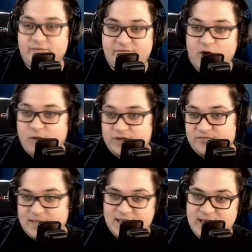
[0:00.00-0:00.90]
far away
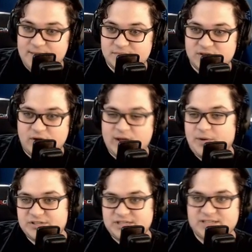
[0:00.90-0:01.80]
from that game, so I
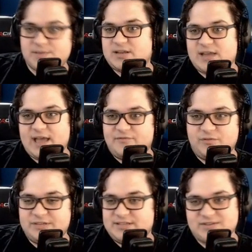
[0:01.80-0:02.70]
apologize. I'm not going to have
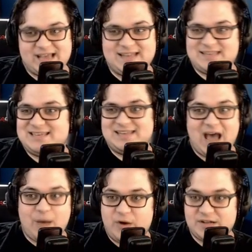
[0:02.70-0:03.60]
full details. I did
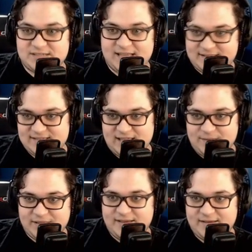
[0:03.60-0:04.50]
not watch that State of
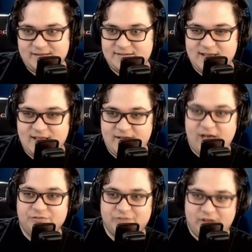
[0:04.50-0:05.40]
Play.
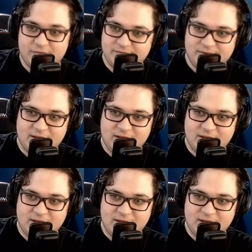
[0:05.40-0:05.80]
Hell no. No,